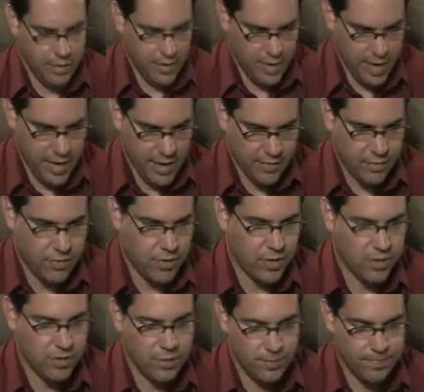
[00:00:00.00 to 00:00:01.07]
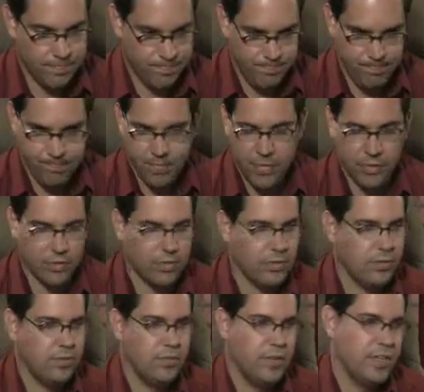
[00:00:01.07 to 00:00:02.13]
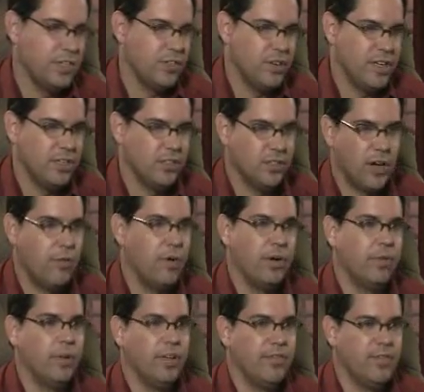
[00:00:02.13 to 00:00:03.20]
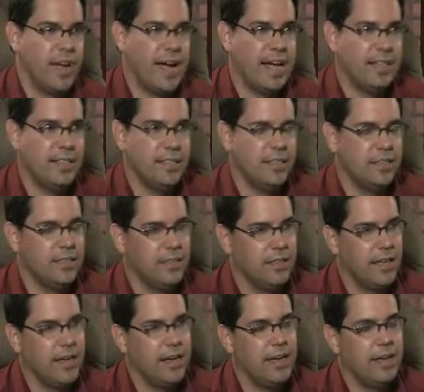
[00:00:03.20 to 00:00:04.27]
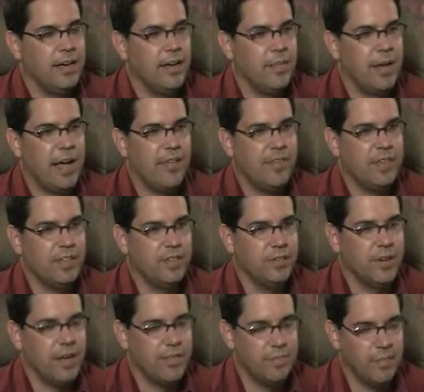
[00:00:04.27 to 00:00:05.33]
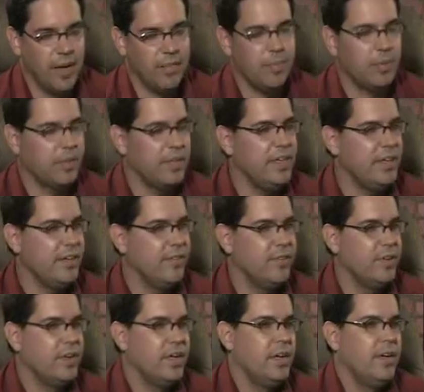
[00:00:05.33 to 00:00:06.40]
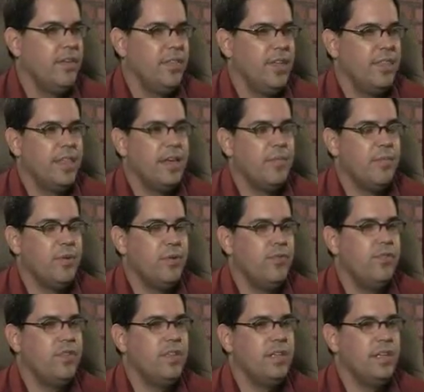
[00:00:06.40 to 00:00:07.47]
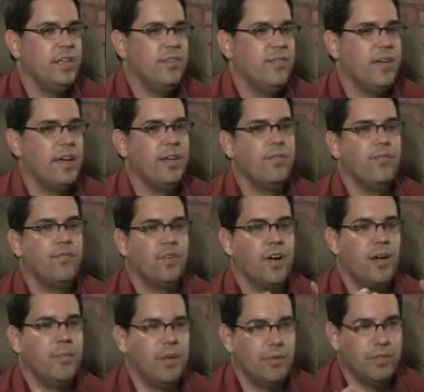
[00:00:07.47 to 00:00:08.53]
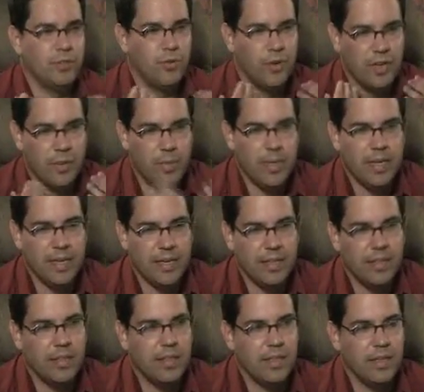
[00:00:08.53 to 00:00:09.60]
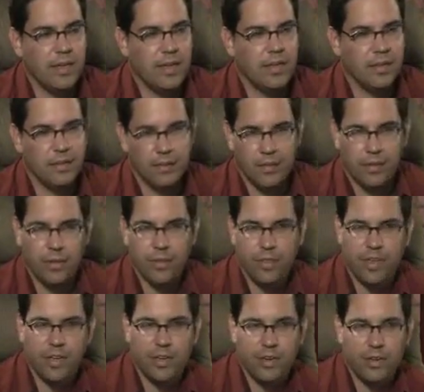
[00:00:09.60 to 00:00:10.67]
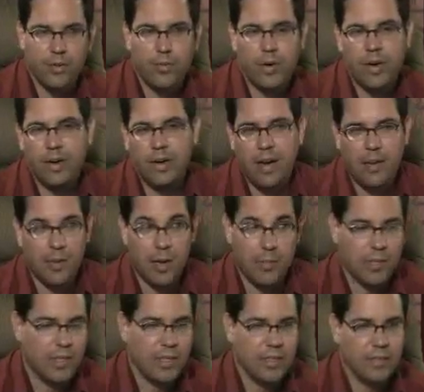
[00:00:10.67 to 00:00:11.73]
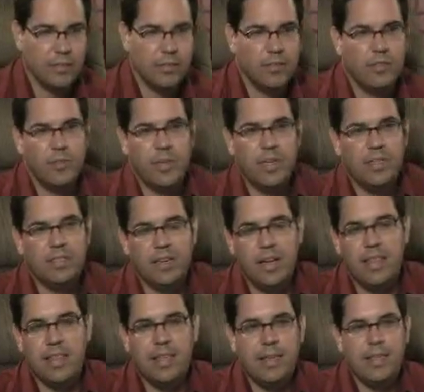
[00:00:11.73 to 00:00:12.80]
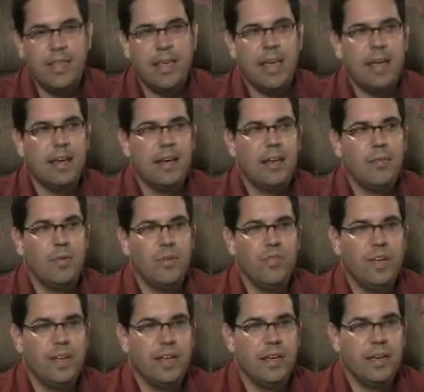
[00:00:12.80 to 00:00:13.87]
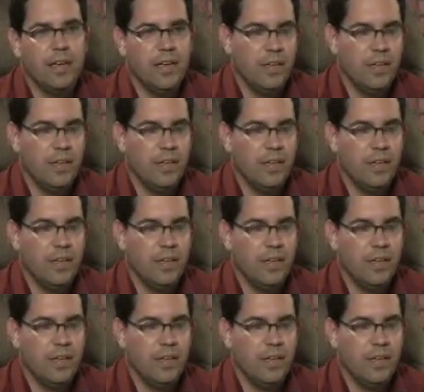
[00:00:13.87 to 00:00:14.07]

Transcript: And of course, those registrations all went really fast, and Disneyland ended up having to, I believe that they moved the event from, it was going to be in the little theater where Abraham Lincoln speaks, and I think they ended up moving it